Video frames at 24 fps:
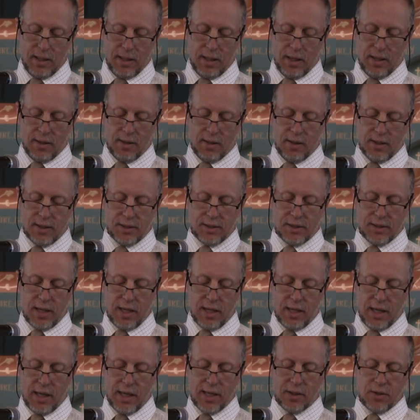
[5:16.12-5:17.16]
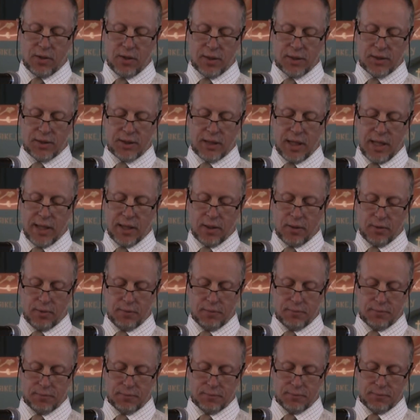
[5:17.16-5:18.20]
And this icon's
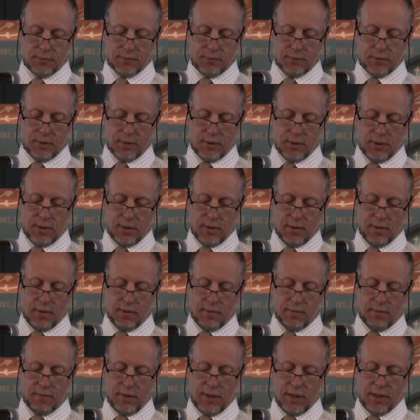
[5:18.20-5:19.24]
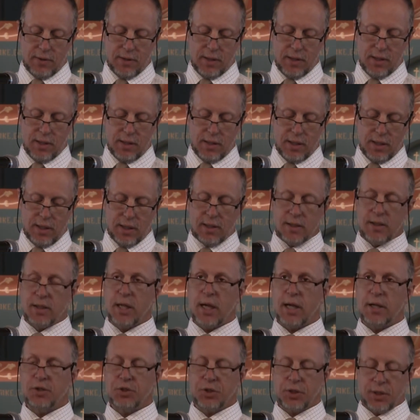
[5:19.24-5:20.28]
title, very
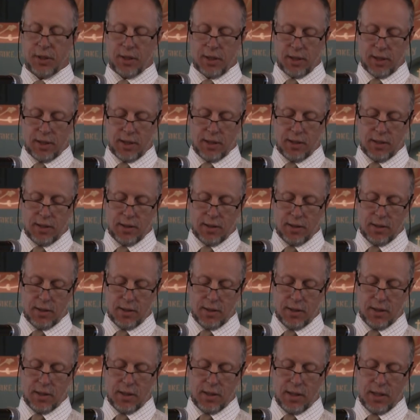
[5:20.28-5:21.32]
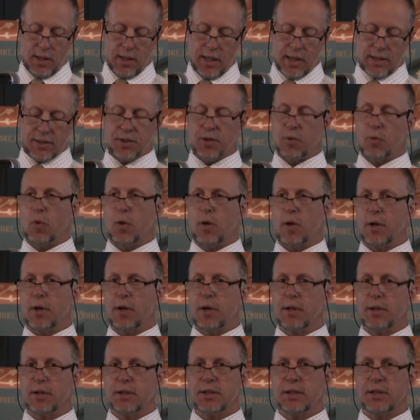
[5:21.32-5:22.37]
intentionally, has the
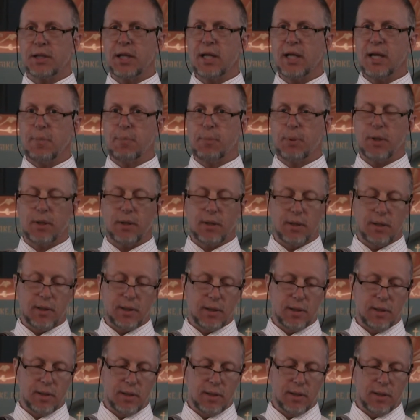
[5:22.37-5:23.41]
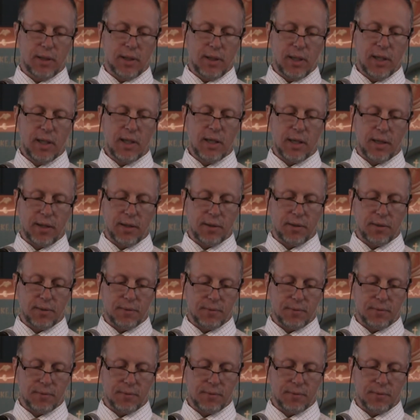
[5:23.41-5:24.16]
word sleep in it.